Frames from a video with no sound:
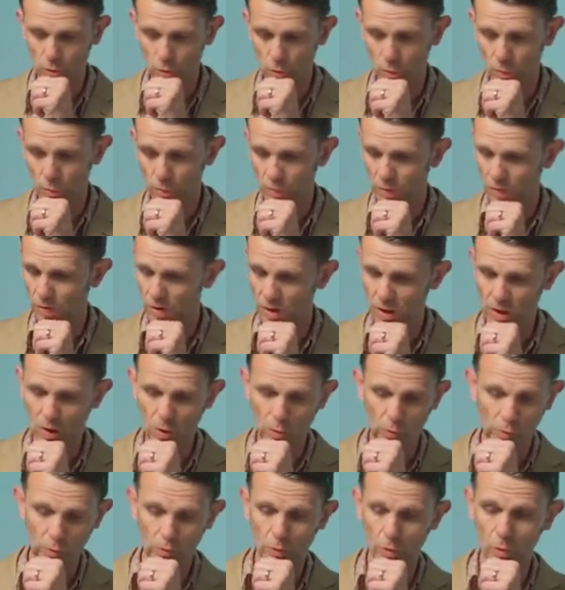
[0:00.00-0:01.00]
rule, the
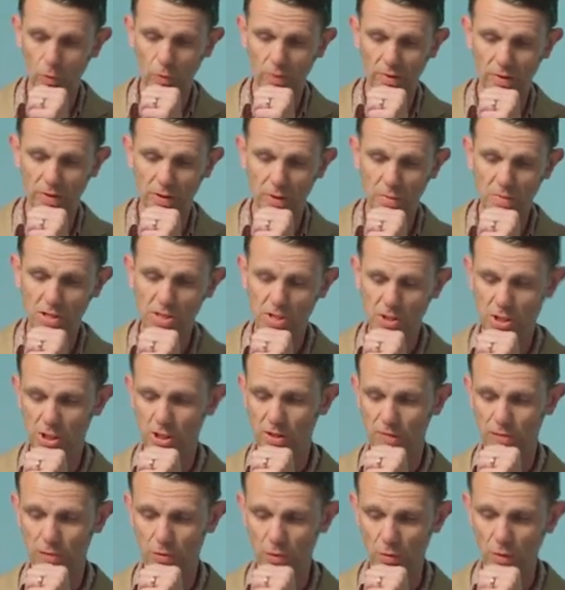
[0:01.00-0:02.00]
golden rule, and the
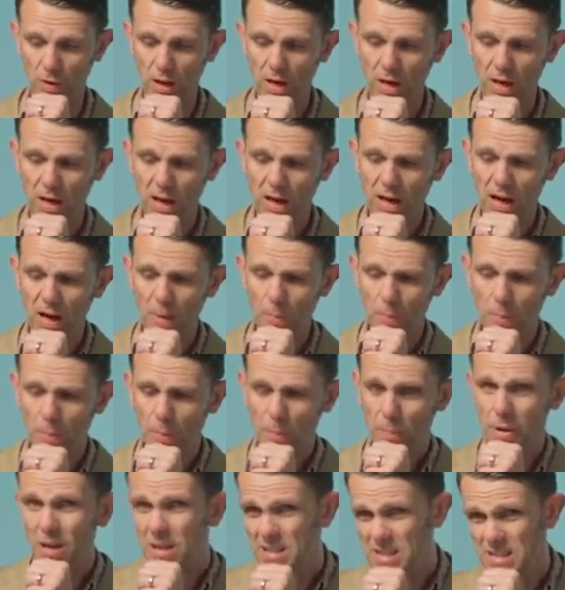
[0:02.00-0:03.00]
mischief rule.
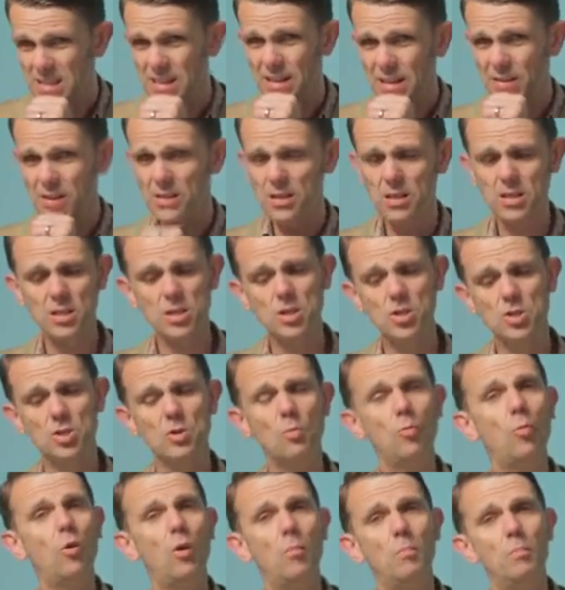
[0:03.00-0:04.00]
Personally, I think this is
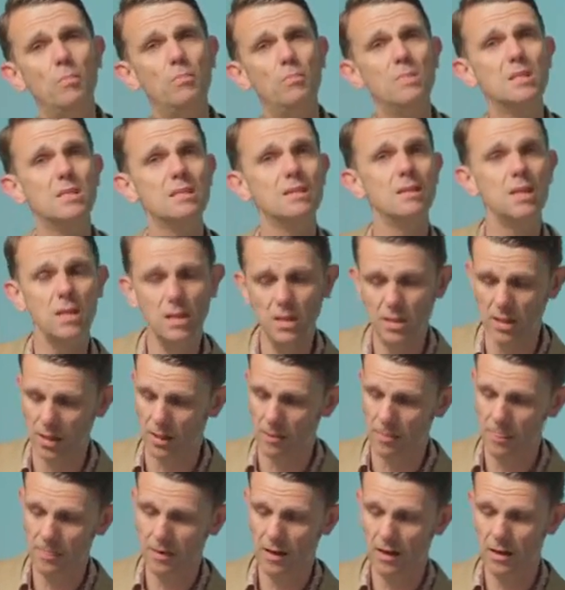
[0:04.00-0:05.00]
somewhat
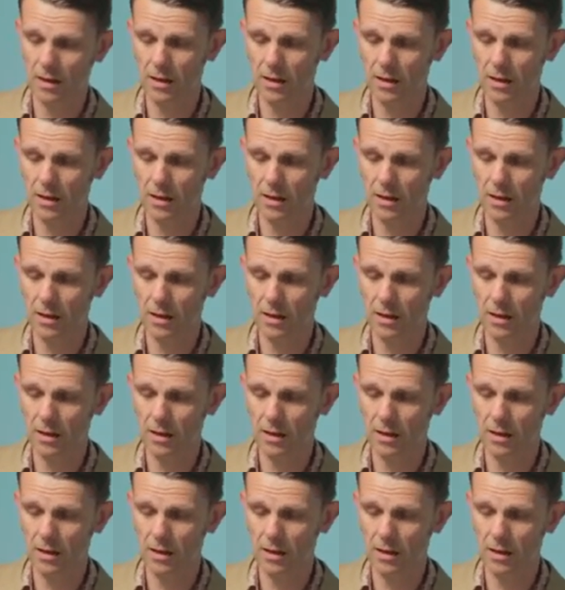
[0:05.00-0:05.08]
misleading.